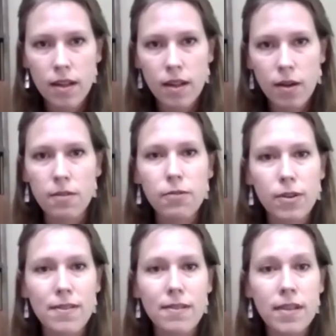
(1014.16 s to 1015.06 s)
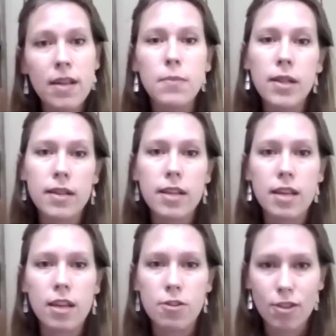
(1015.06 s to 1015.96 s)
And for a
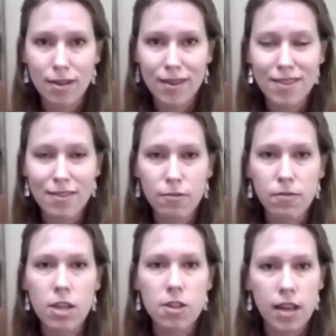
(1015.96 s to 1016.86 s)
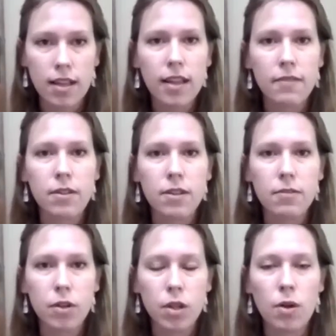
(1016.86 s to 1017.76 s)
sustainability agenda to reach that level of
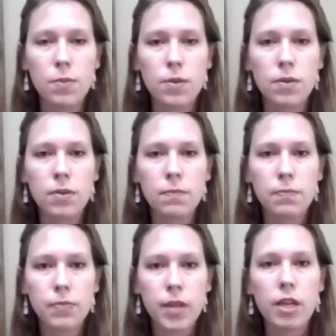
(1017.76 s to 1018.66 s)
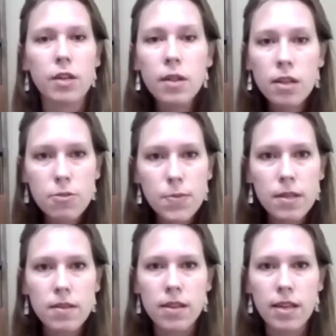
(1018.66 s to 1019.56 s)
global
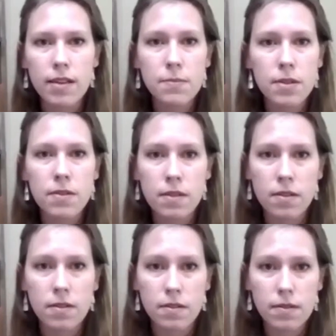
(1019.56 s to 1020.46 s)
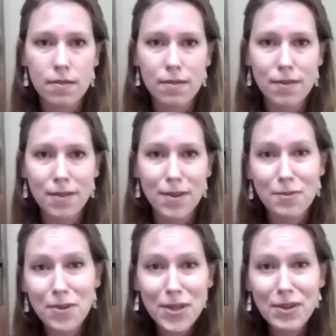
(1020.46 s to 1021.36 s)
acknowledgement and acceptance is a
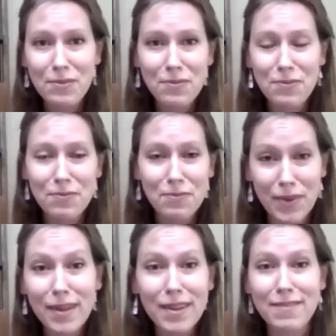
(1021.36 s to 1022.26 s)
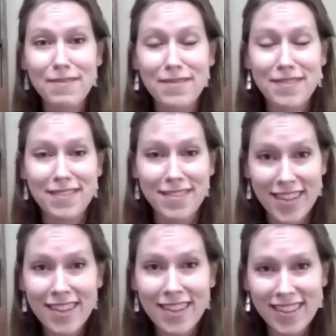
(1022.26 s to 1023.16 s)
really big
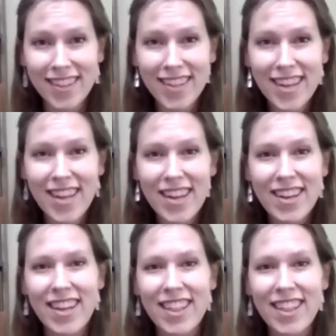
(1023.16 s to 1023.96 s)
deal. And I